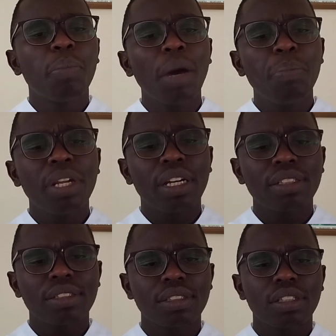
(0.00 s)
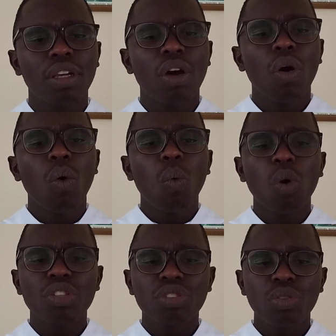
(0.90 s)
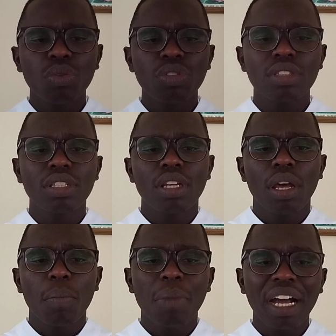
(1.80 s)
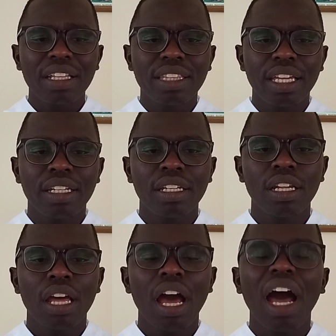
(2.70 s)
Papyrus was used back then,